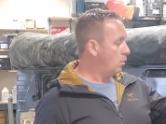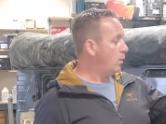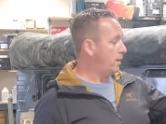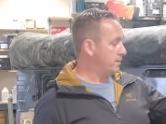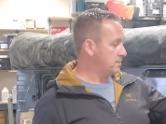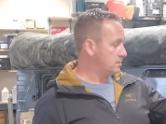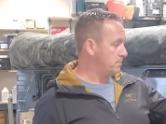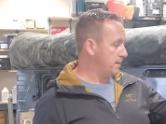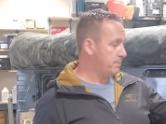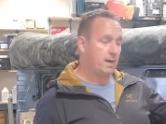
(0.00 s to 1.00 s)
while this is
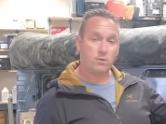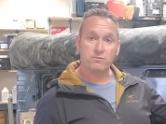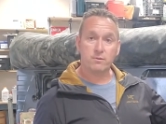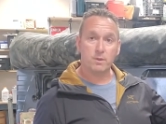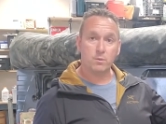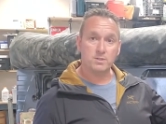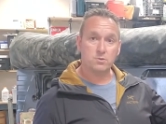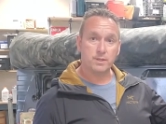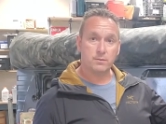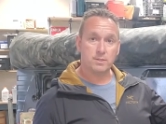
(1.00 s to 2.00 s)
being powered from our
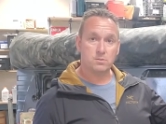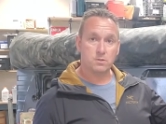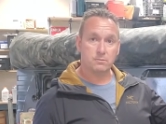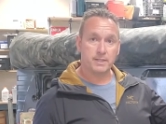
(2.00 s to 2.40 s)
120 watt solar